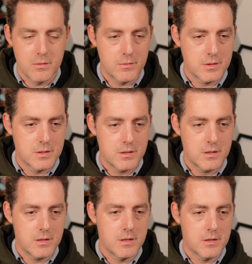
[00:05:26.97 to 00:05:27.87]

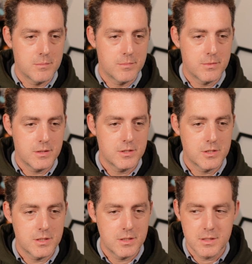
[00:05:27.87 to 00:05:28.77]
return
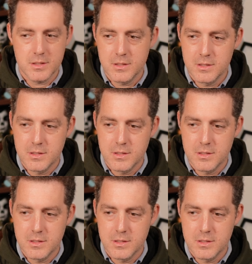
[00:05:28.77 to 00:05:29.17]
completion